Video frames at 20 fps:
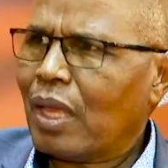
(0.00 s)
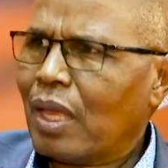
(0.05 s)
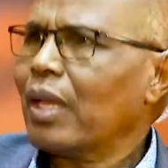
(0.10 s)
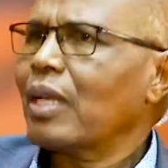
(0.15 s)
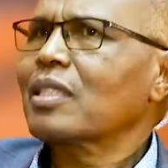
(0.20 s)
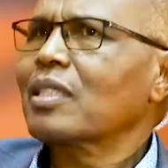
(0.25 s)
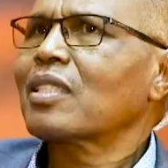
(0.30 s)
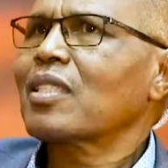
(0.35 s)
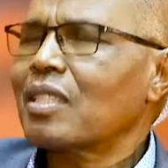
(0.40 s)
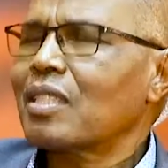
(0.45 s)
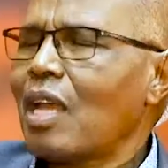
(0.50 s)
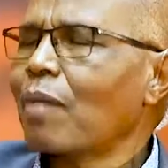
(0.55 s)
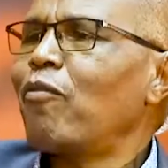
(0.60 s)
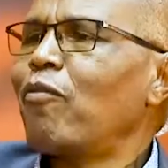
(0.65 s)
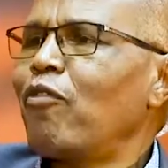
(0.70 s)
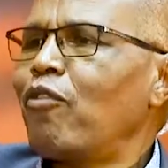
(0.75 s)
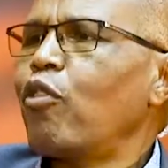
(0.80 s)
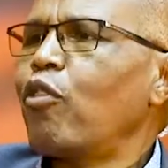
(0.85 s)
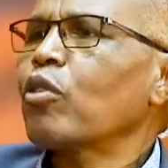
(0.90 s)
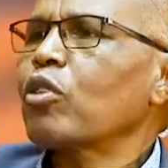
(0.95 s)
Step
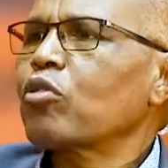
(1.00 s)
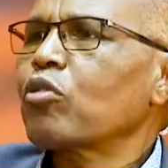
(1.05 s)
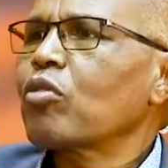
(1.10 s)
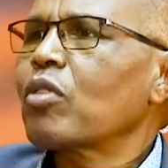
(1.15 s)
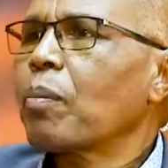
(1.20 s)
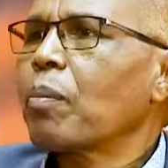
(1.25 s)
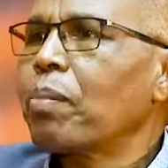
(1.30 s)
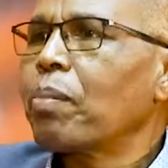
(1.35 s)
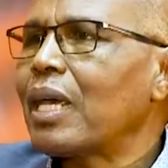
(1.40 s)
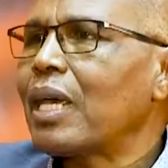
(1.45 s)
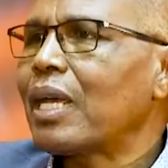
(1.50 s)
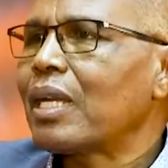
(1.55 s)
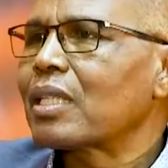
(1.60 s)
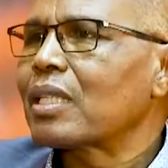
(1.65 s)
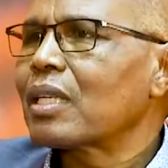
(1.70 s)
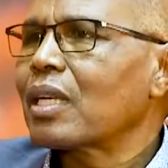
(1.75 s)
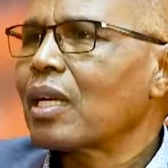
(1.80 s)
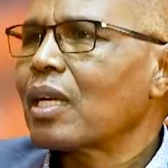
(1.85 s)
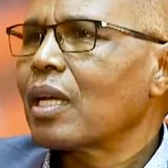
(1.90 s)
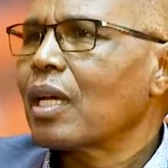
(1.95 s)
forward to the plate
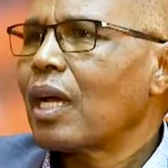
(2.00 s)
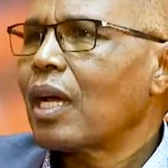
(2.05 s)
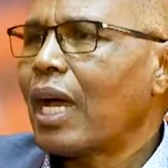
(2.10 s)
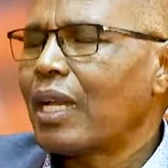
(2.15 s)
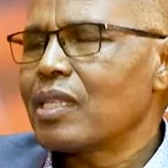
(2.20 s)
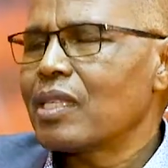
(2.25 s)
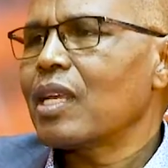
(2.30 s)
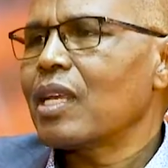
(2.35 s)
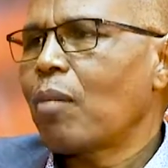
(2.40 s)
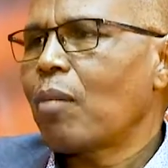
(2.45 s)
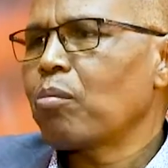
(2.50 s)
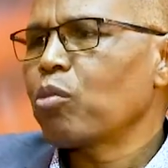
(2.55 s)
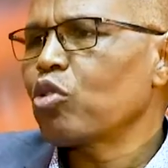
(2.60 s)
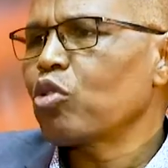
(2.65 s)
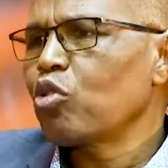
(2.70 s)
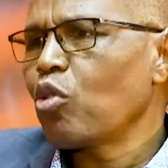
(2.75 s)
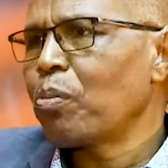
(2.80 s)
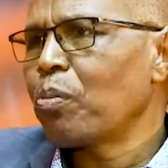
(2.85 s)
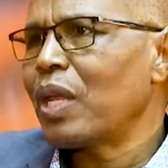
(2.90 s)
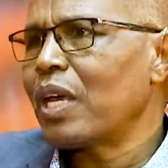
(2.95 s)
and say, I'm going
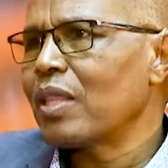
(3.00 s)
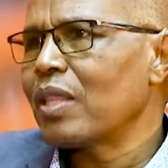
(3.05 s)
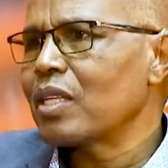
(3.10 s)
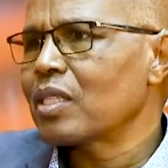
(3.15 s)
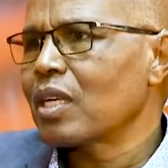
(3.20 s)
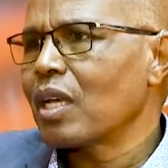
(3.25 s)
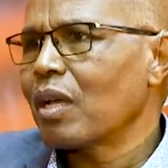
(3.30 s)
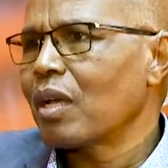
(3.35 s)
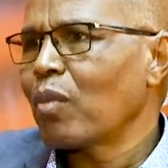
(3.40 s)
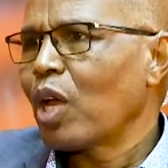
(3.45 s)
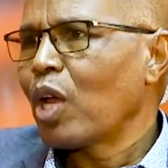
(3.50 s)
to play this game.